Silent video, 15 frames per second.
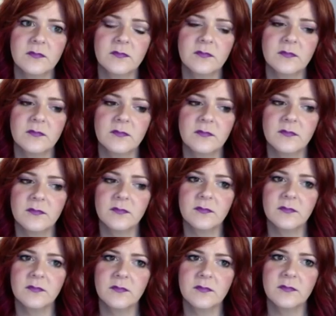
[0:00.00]

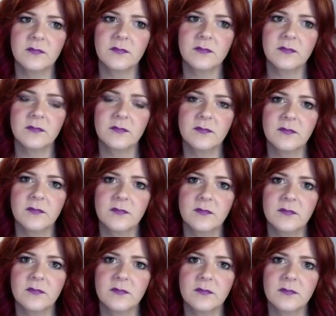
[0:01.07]
No words are spoken by the person on screen.